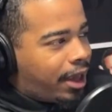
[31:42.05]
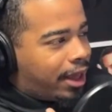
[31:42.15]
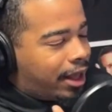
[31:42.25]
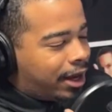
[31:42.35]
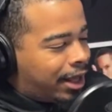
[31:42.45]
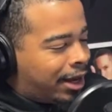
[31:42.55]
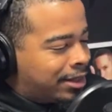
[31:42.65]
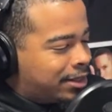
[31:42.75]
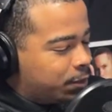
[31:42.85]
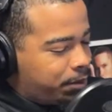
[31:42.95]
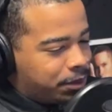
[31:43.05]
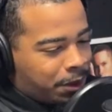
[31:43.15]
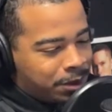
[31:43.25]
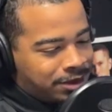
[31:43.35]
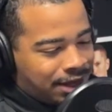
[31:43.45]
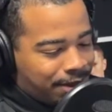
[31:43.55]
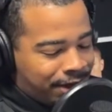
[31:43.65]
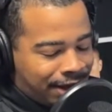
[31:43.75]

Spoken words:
And I tell people all the time,